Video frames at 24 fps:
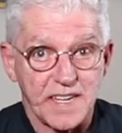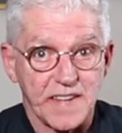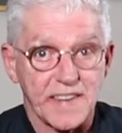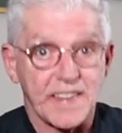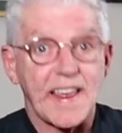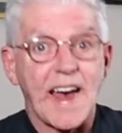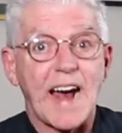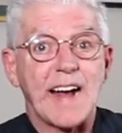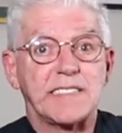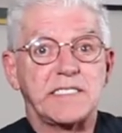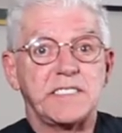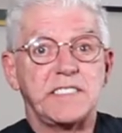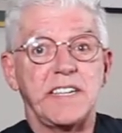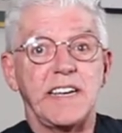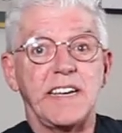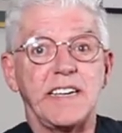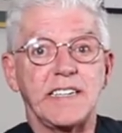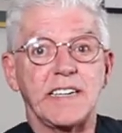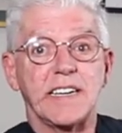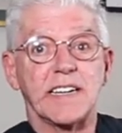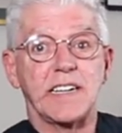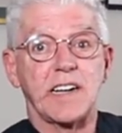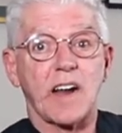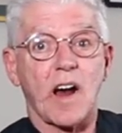to That
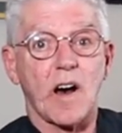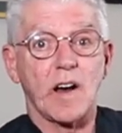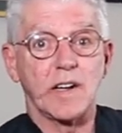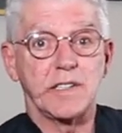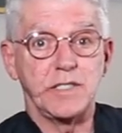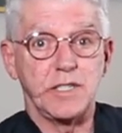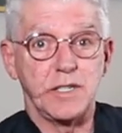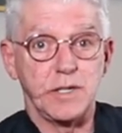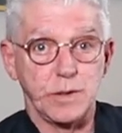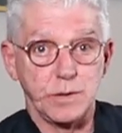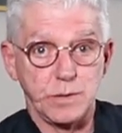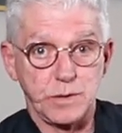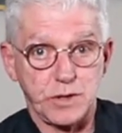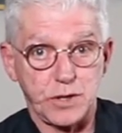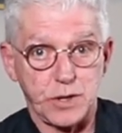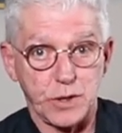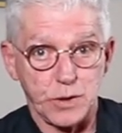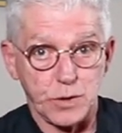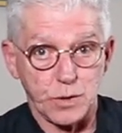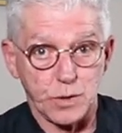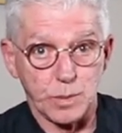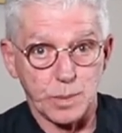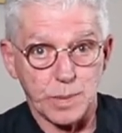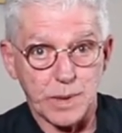Deacon on
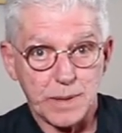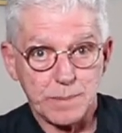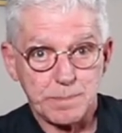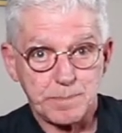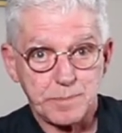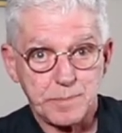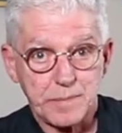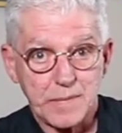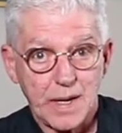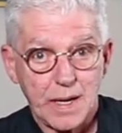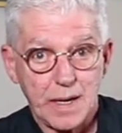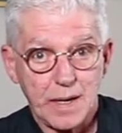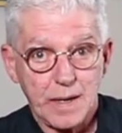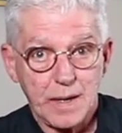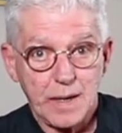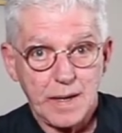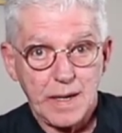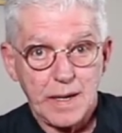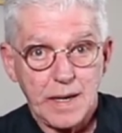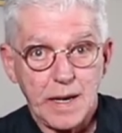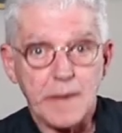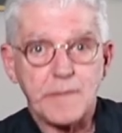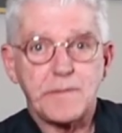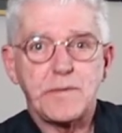YouTube.
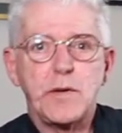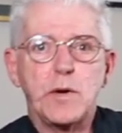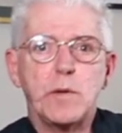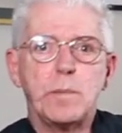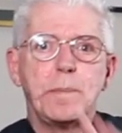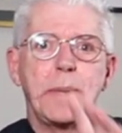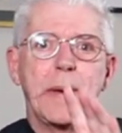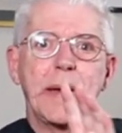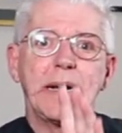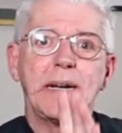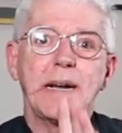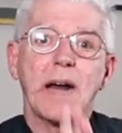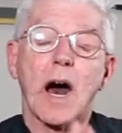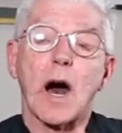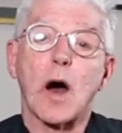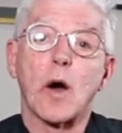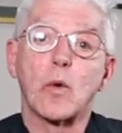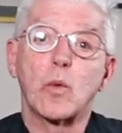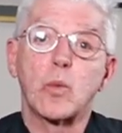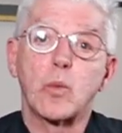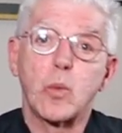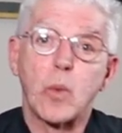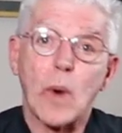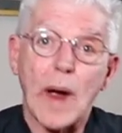If you've been
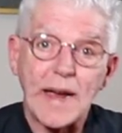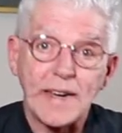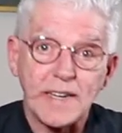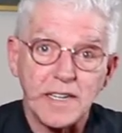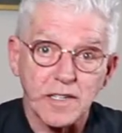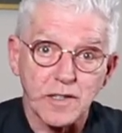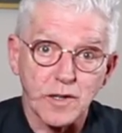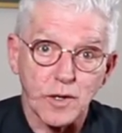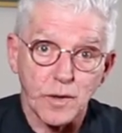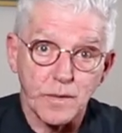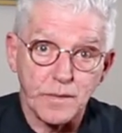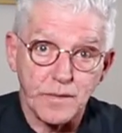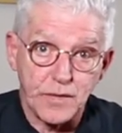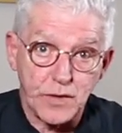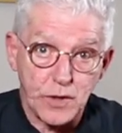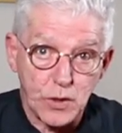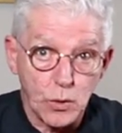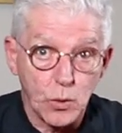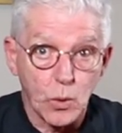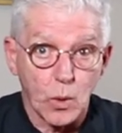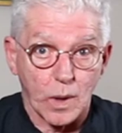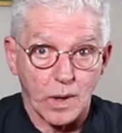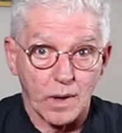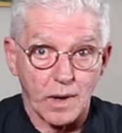a regular
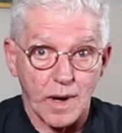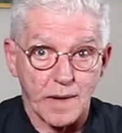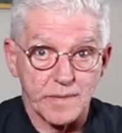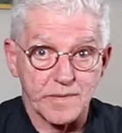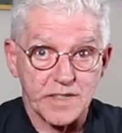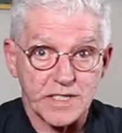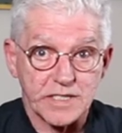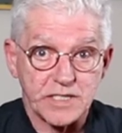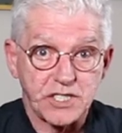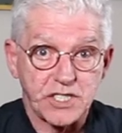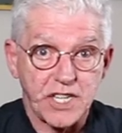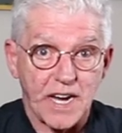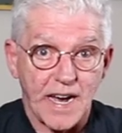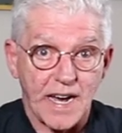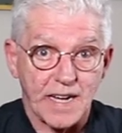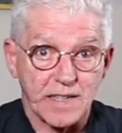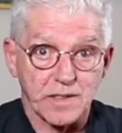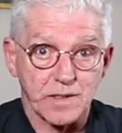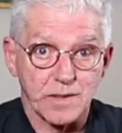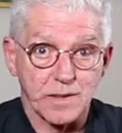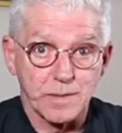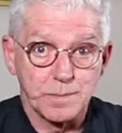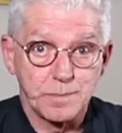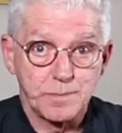viewer of the
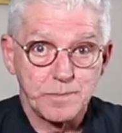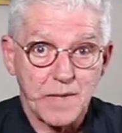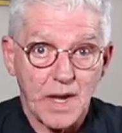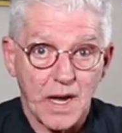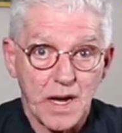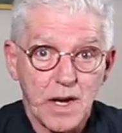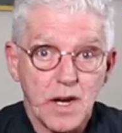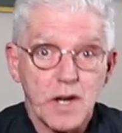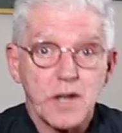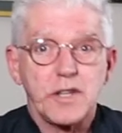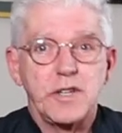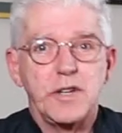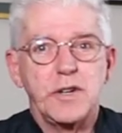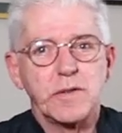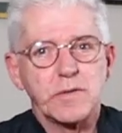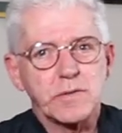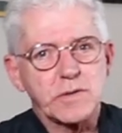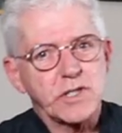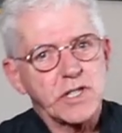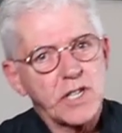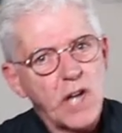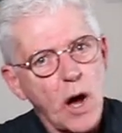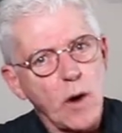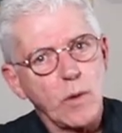channel, you'll
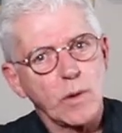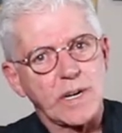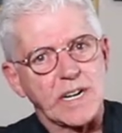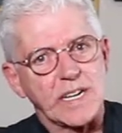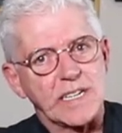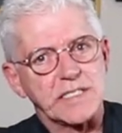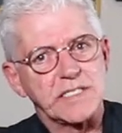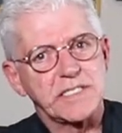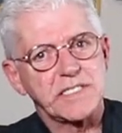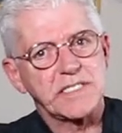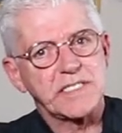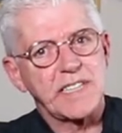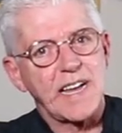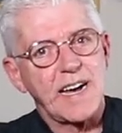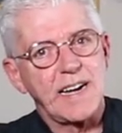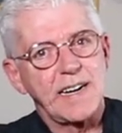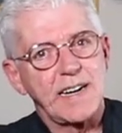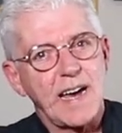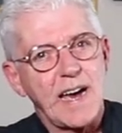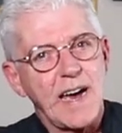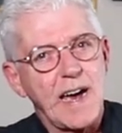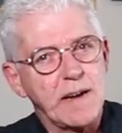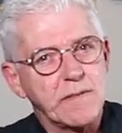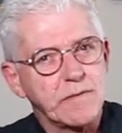notice
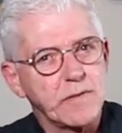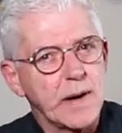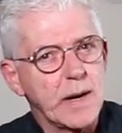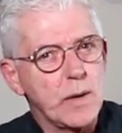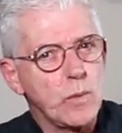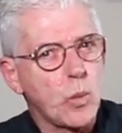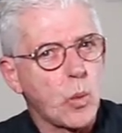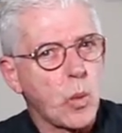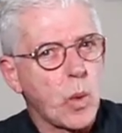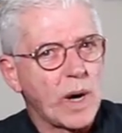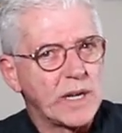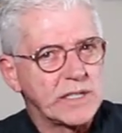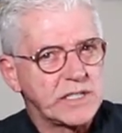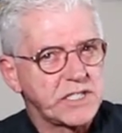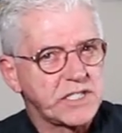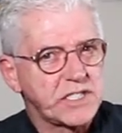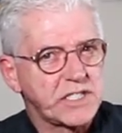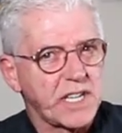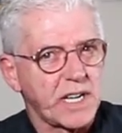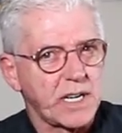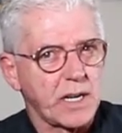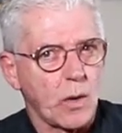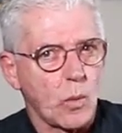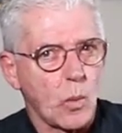that every
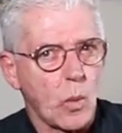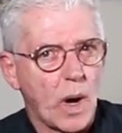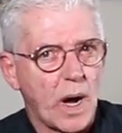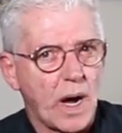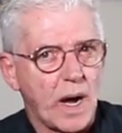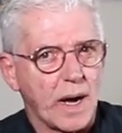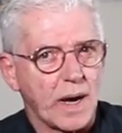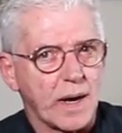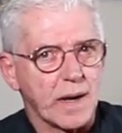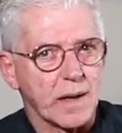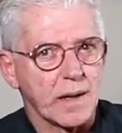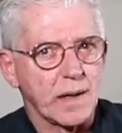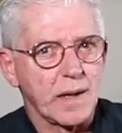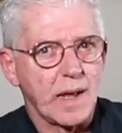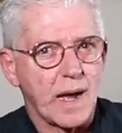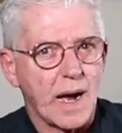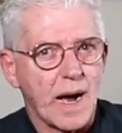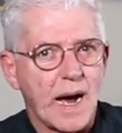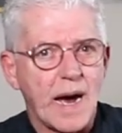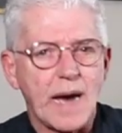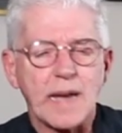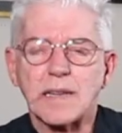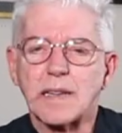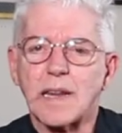once in a while
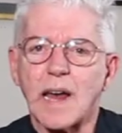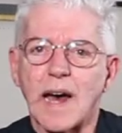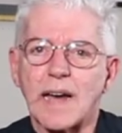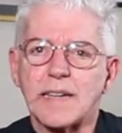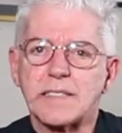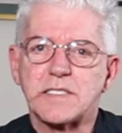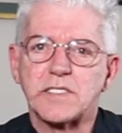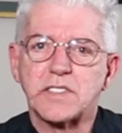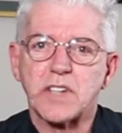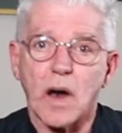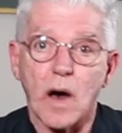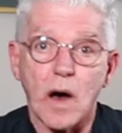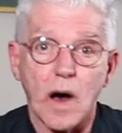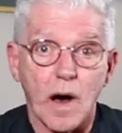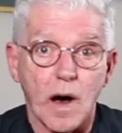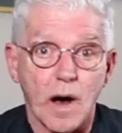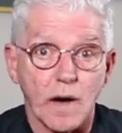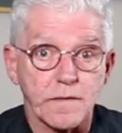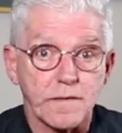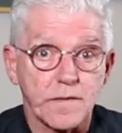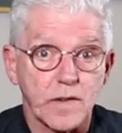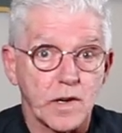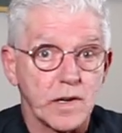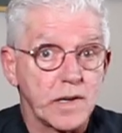I like to
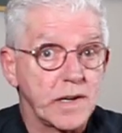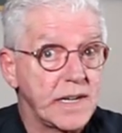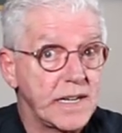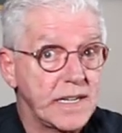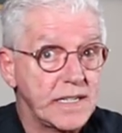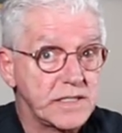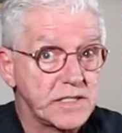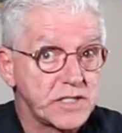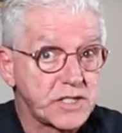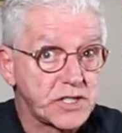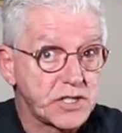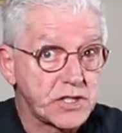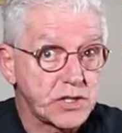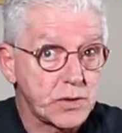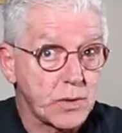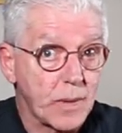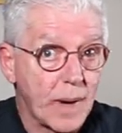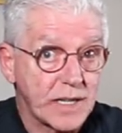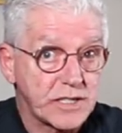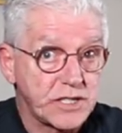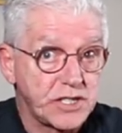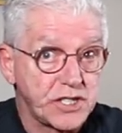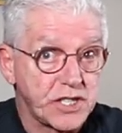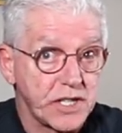offer
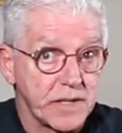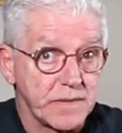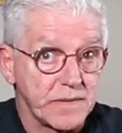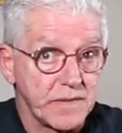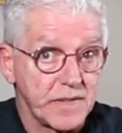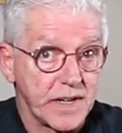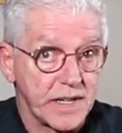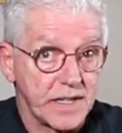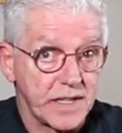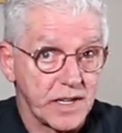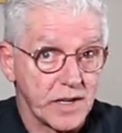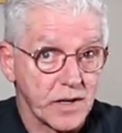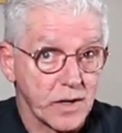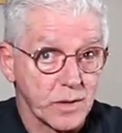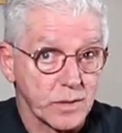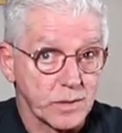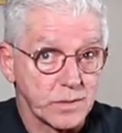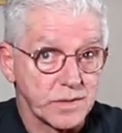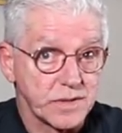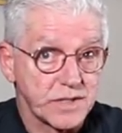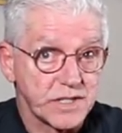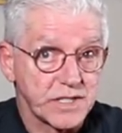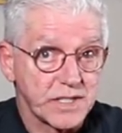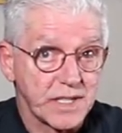instruction
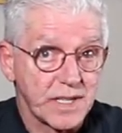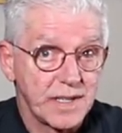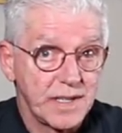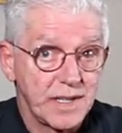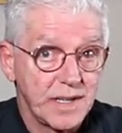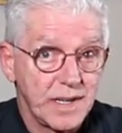videos.